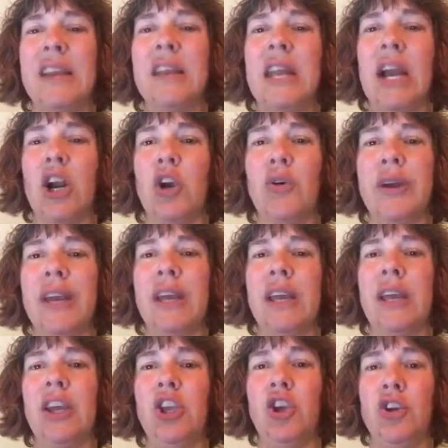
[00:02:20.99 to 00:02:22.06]
of
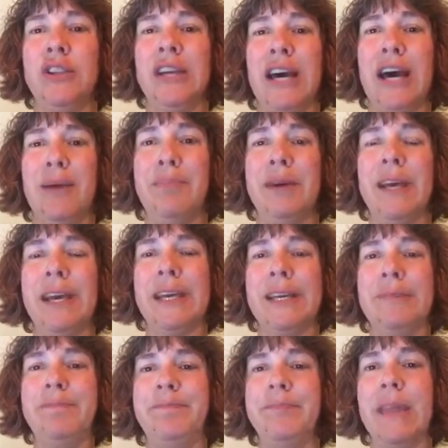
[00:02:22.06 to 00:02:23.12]
narrowing your
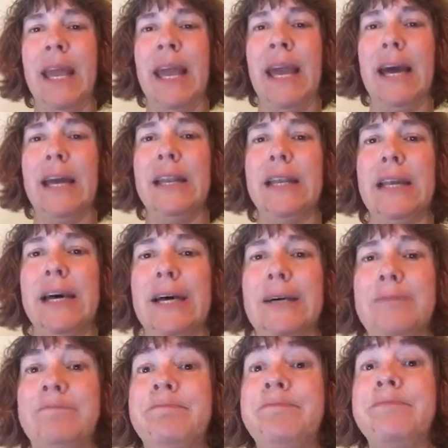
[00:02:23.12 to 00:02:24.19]
topic,
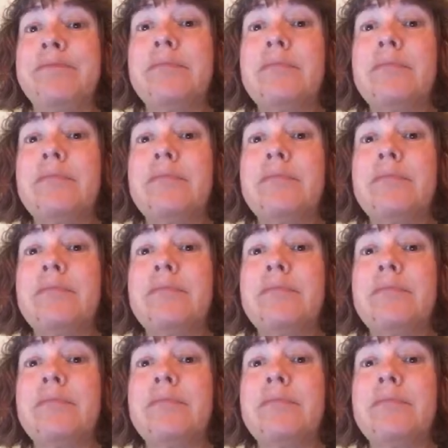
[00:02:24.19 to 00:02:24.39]
and